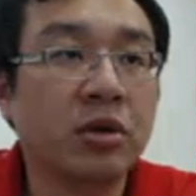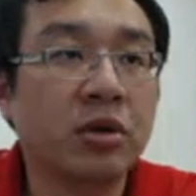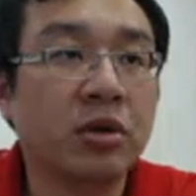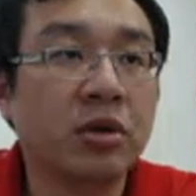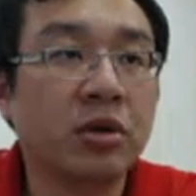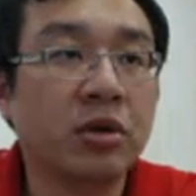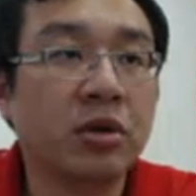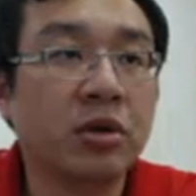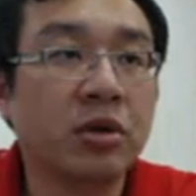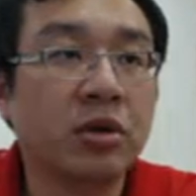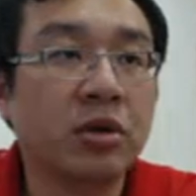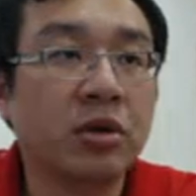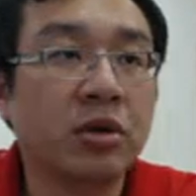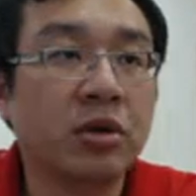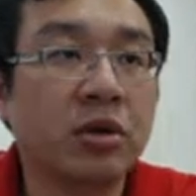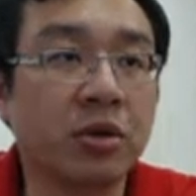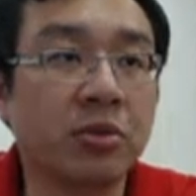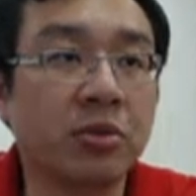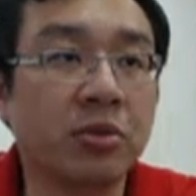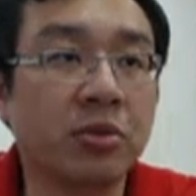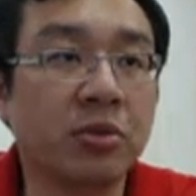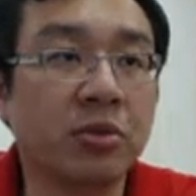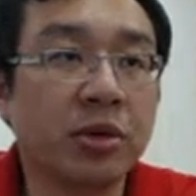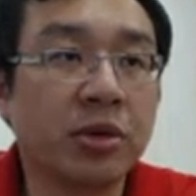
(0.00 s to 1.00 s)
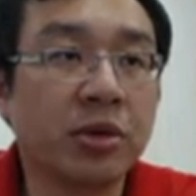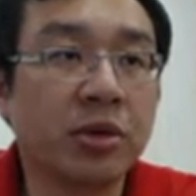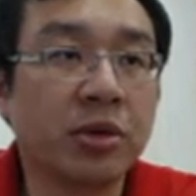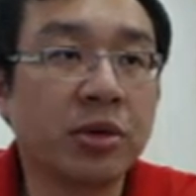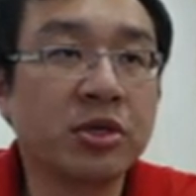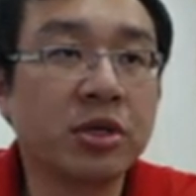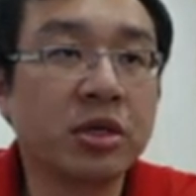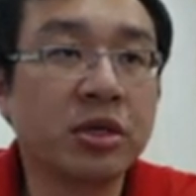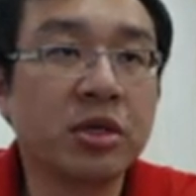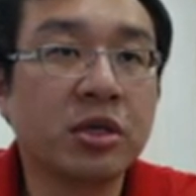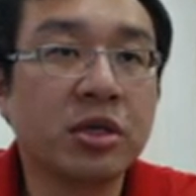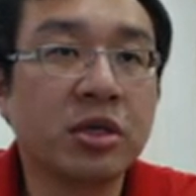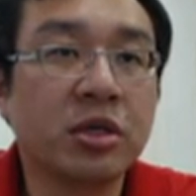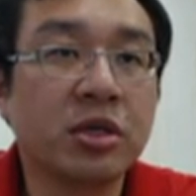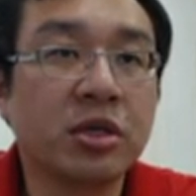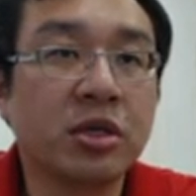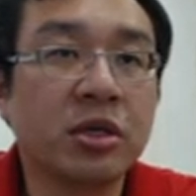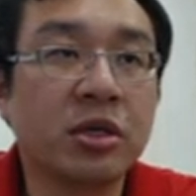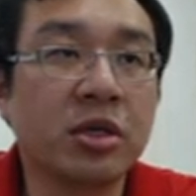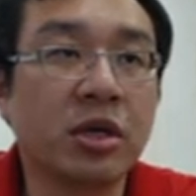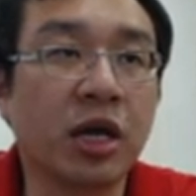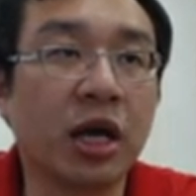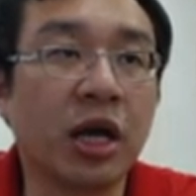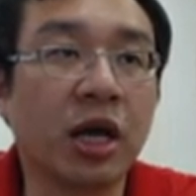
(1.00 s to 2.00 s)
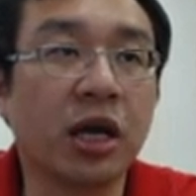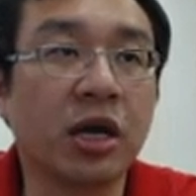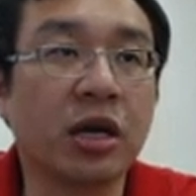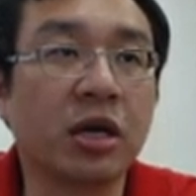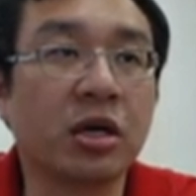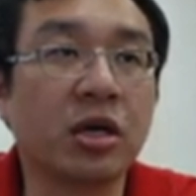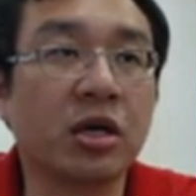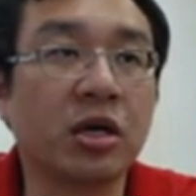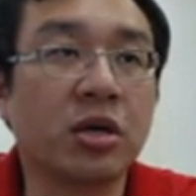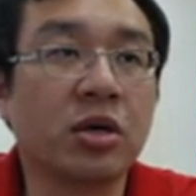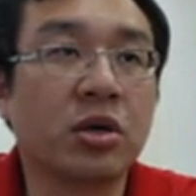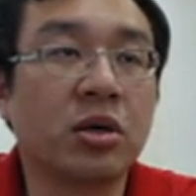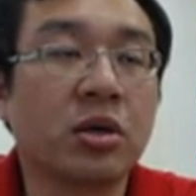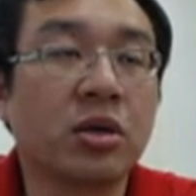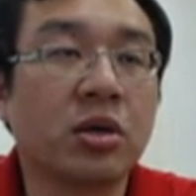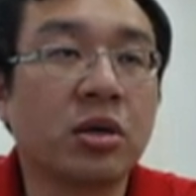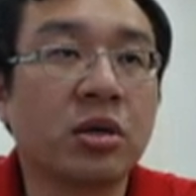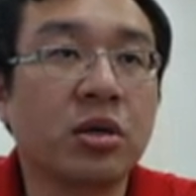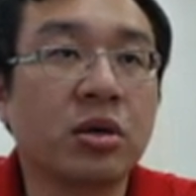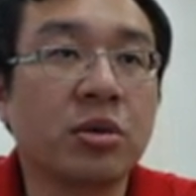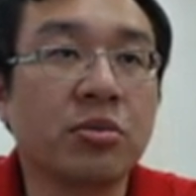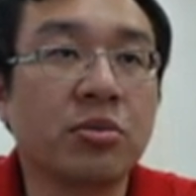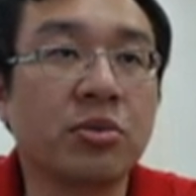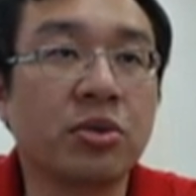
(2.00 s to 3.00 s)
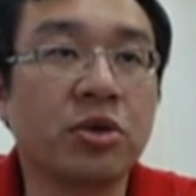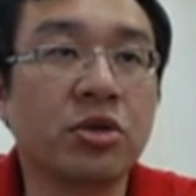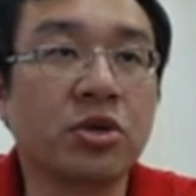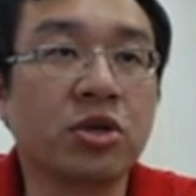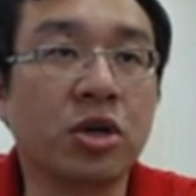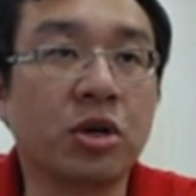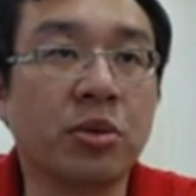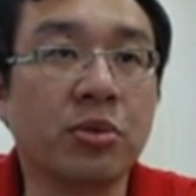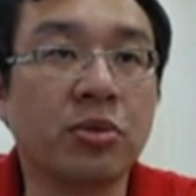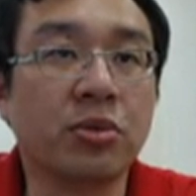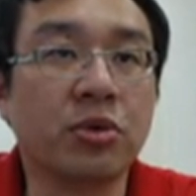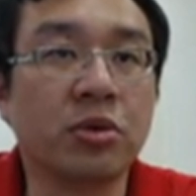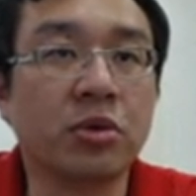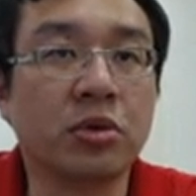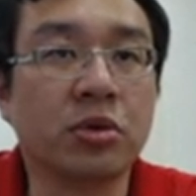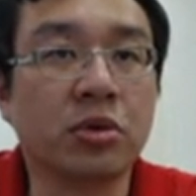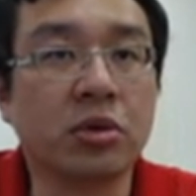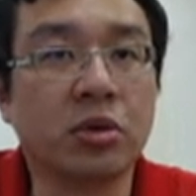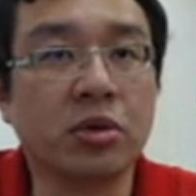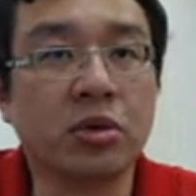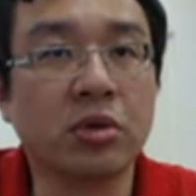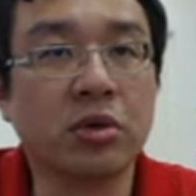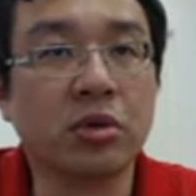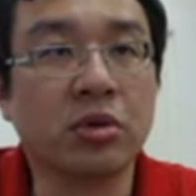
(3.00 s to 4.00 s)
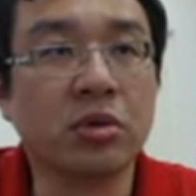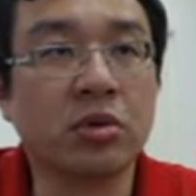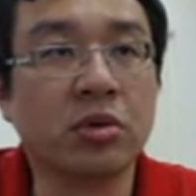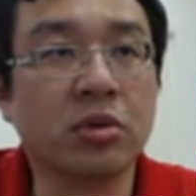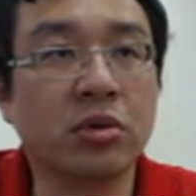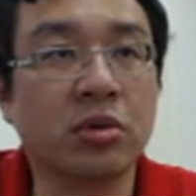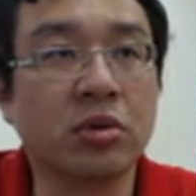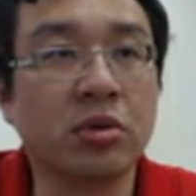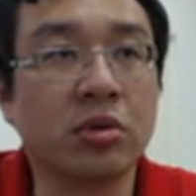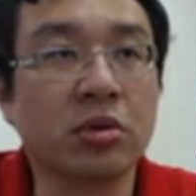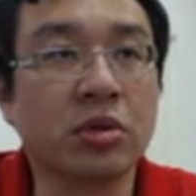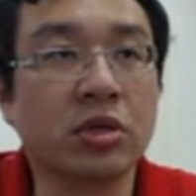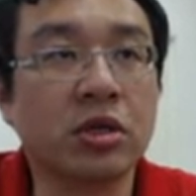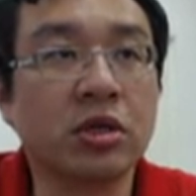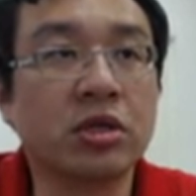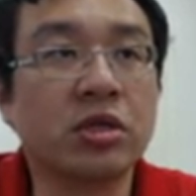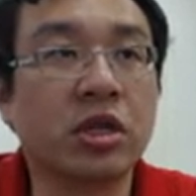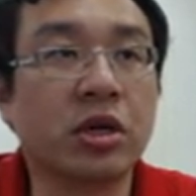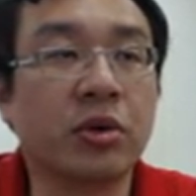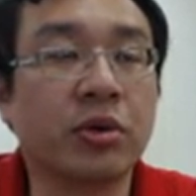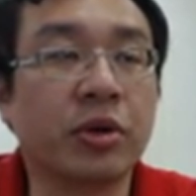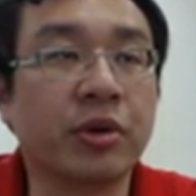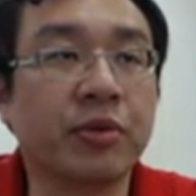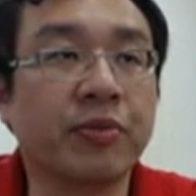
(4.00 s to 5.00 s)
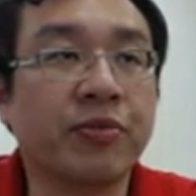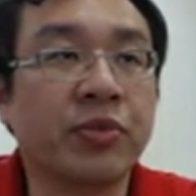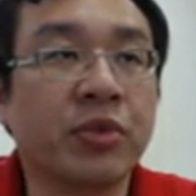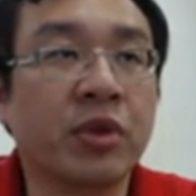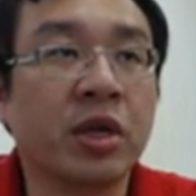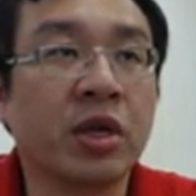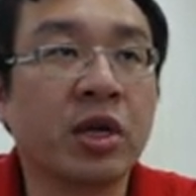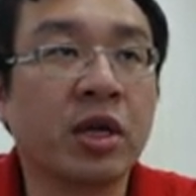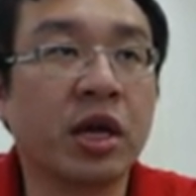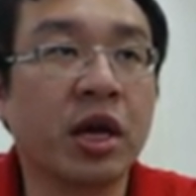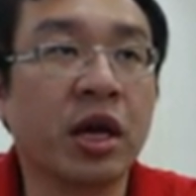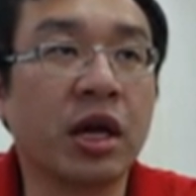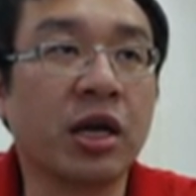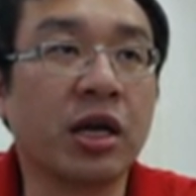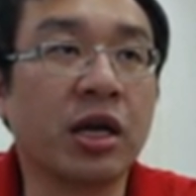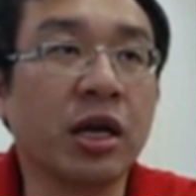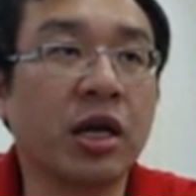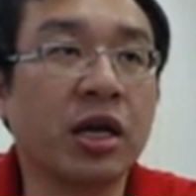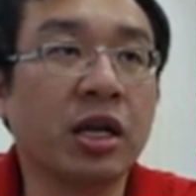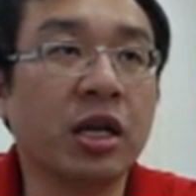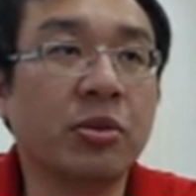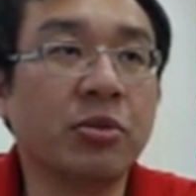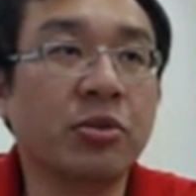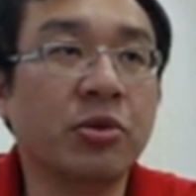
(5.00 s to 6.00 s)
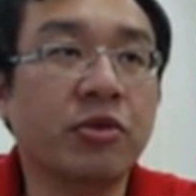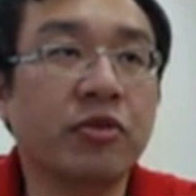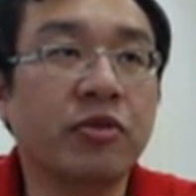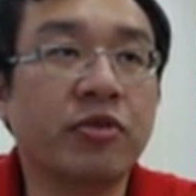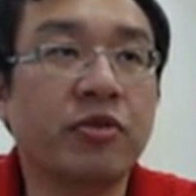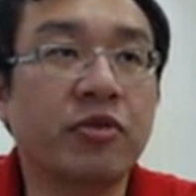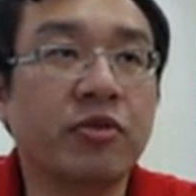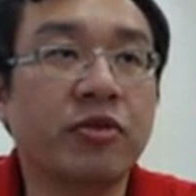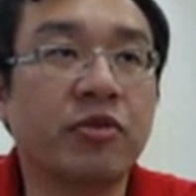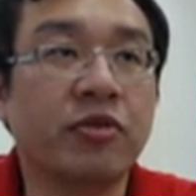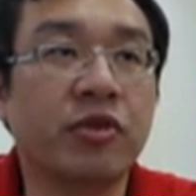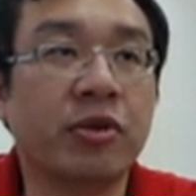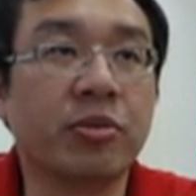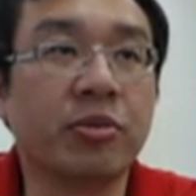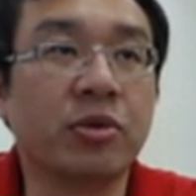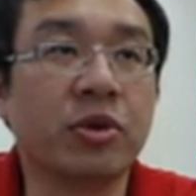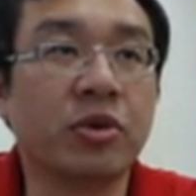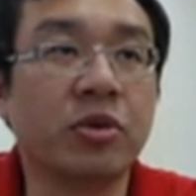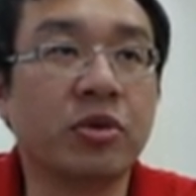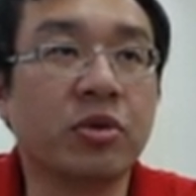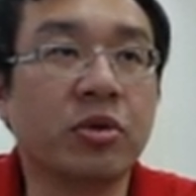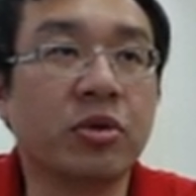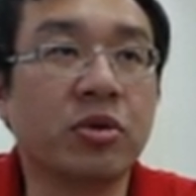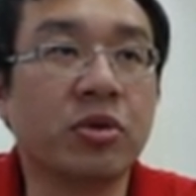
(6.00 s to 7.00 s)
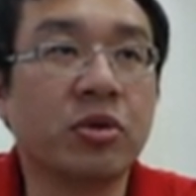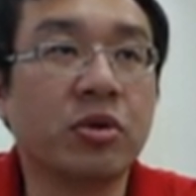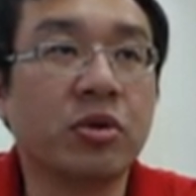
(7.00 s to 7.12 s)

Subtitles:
if the bishop capture, then the bishop will go to e7 and any move from the rook,